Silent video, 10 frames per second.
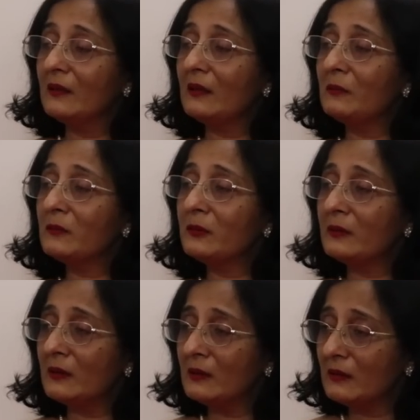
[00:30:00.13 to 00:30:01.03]
come
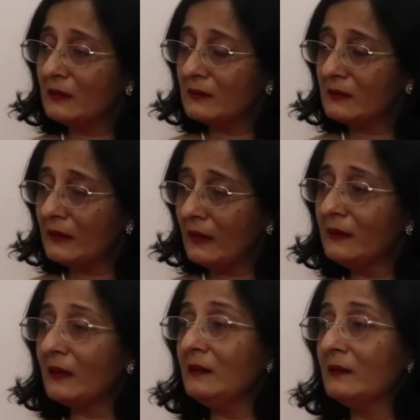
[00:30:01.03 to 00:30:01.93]
to a
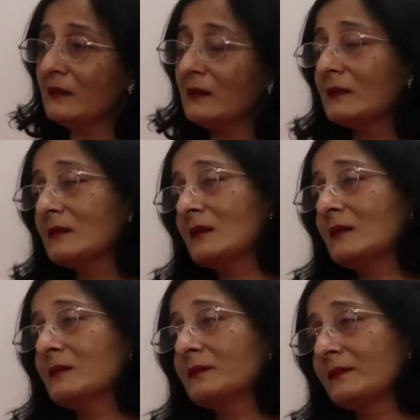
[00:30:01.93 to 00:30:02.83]
understanding
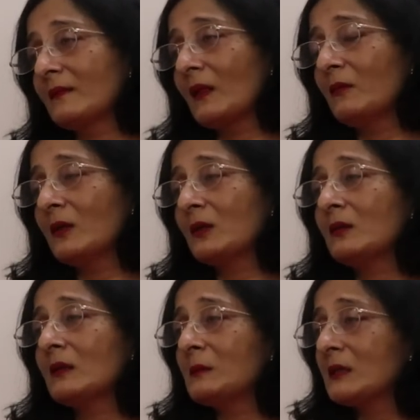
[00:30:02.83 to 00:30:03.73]
and
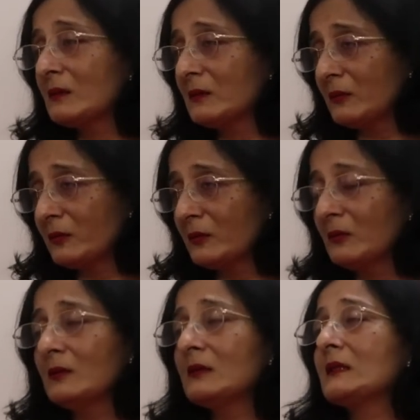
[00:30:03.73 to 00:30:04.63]
work on emission
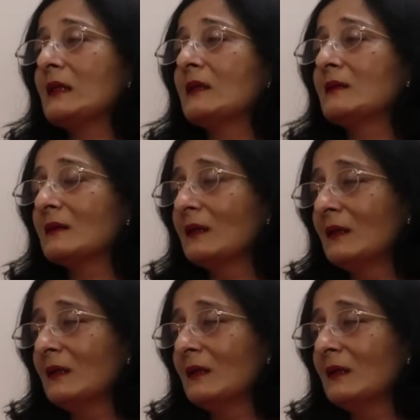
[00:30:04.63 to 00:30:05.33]
controls and